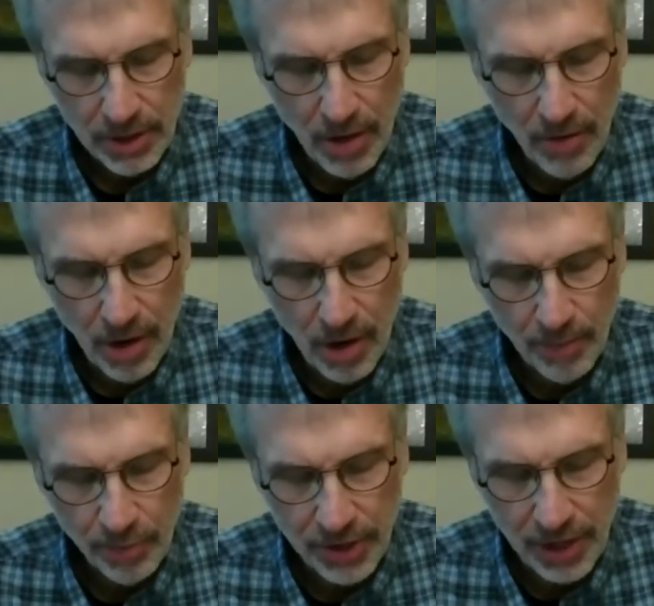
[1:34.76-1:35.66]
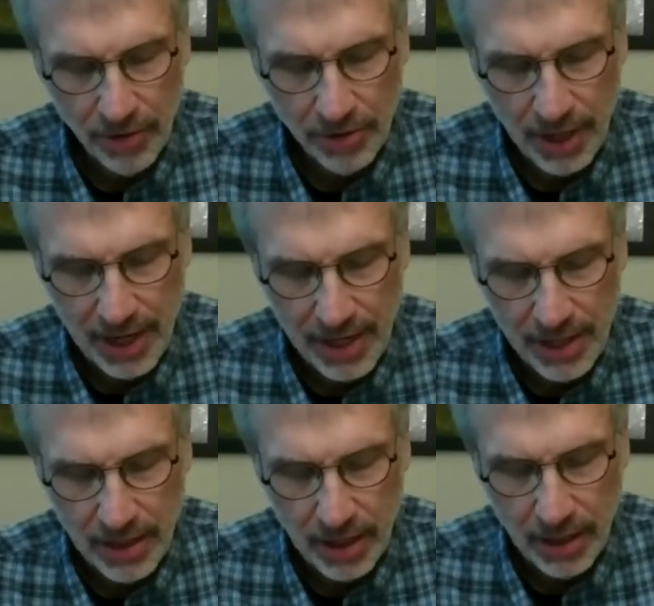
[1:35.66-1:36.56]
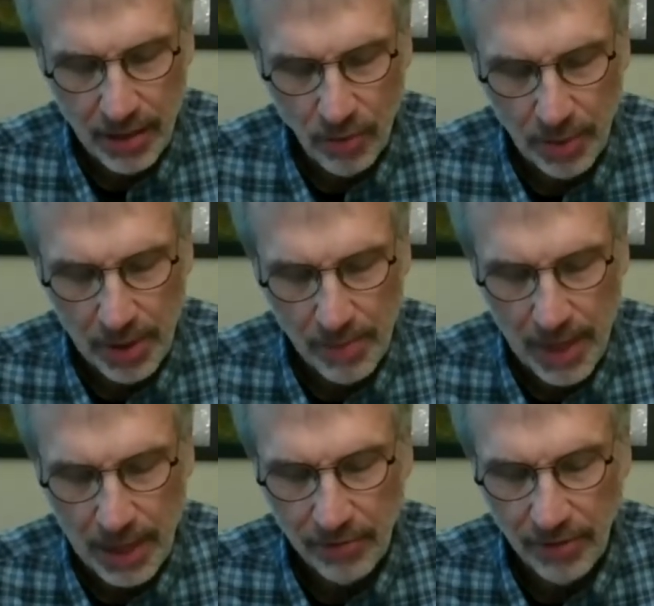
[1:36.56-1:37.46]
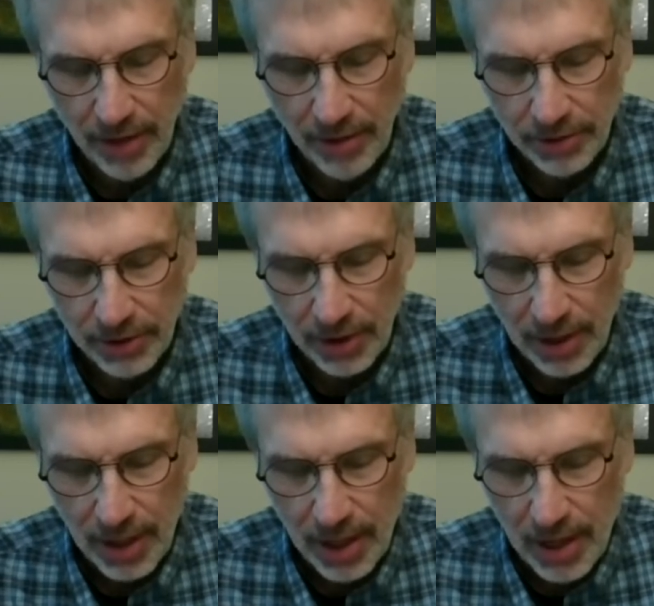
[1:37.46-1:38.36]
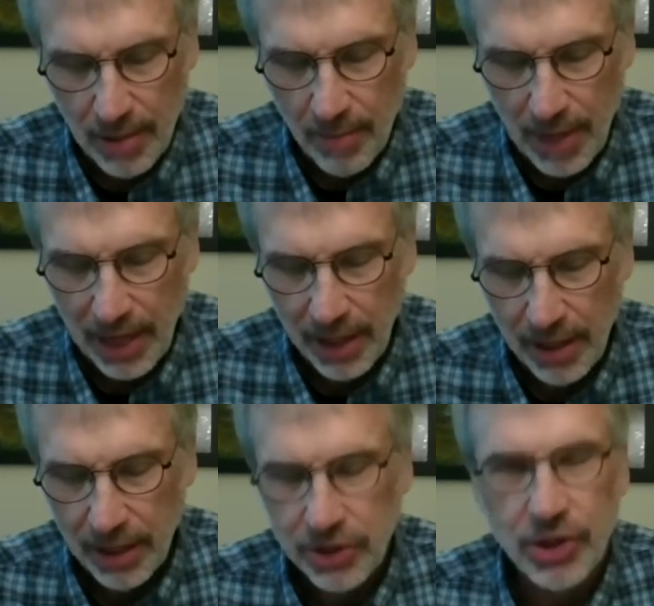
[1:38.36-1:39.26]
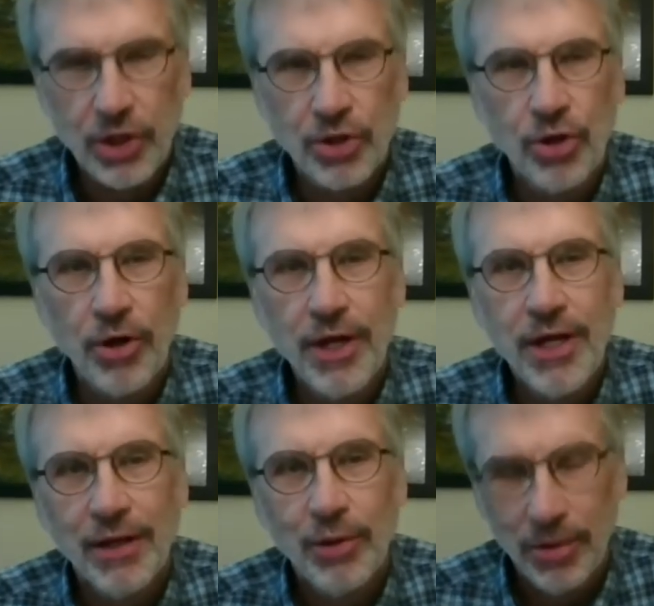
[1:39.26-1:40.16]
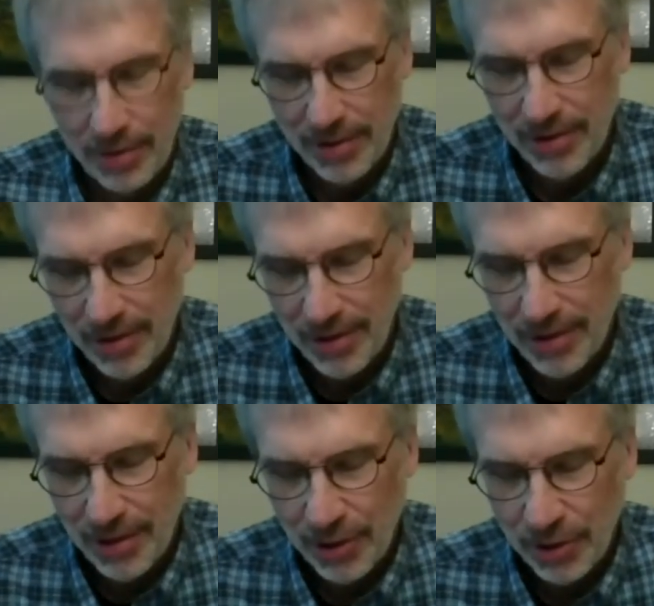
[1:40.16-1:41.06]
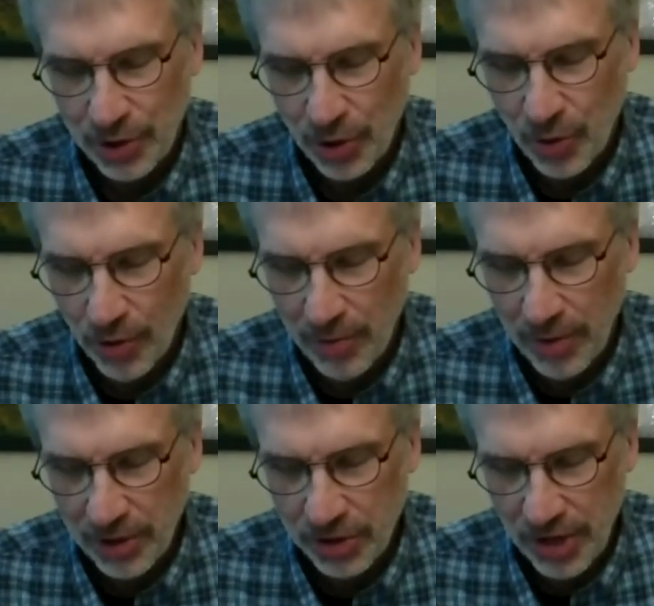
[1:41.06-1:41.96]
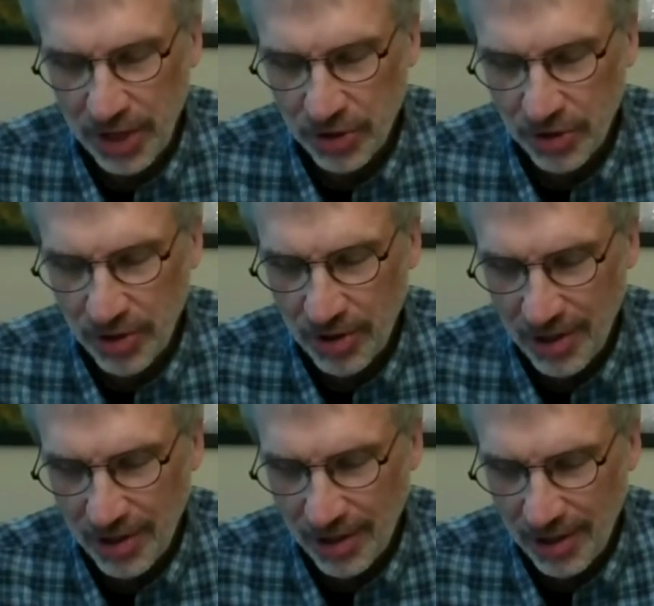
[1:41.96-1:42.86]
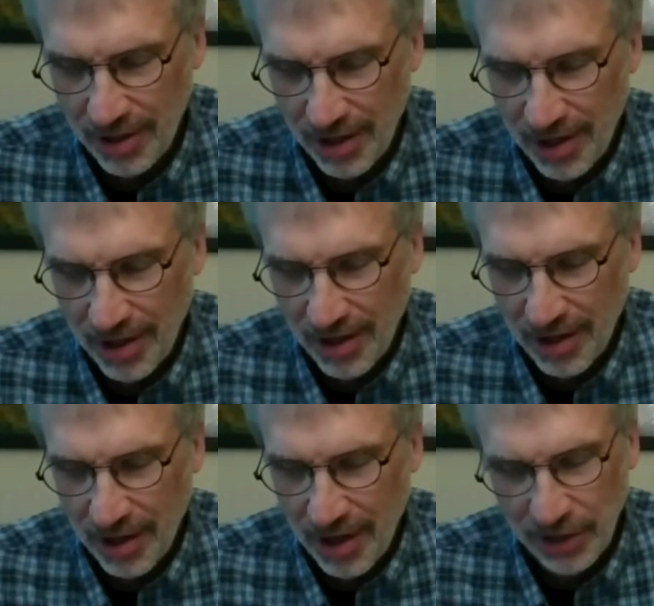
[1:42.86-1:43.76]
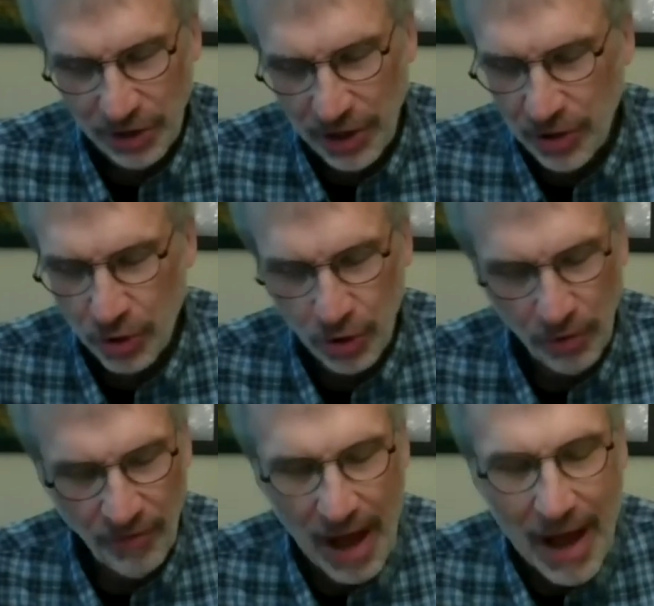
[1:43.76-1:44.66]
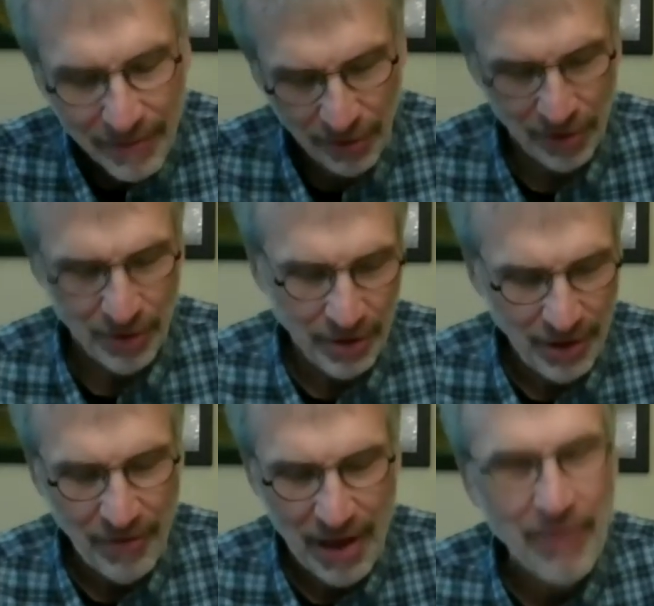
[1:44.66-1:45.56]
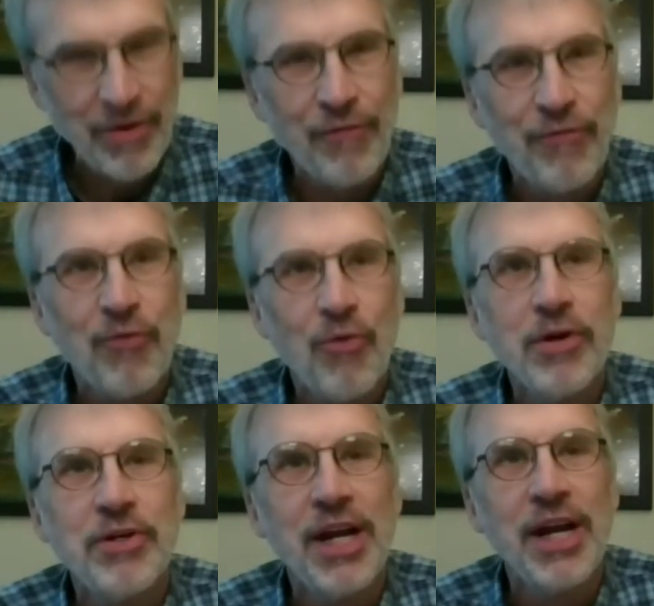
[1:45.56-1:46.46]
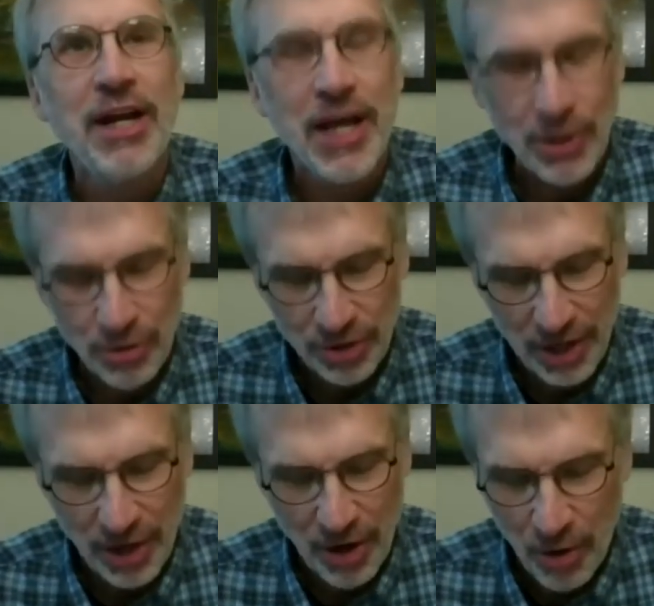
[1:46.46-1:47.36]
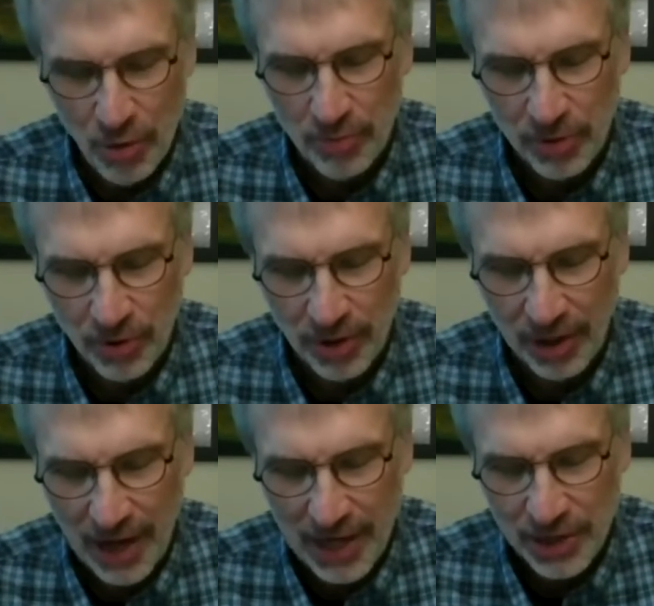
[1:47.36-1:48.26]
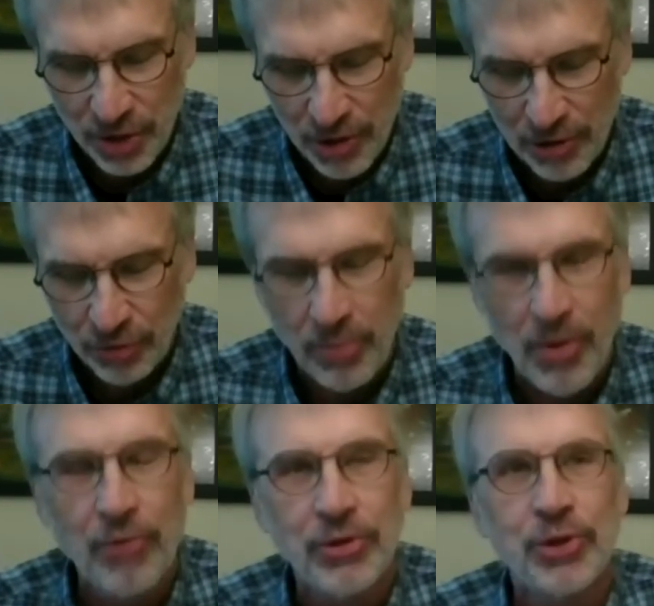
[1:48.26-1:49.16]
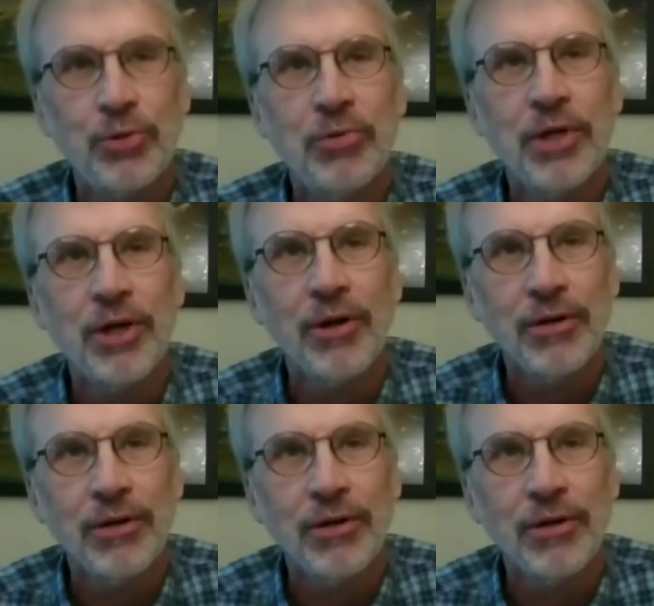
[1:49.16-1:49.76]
So our presenter today will be Megan Reynolds. Megan is an attorney. She's a court administrator. And she's a survivor of having four teenagers at home during last year's remote school year,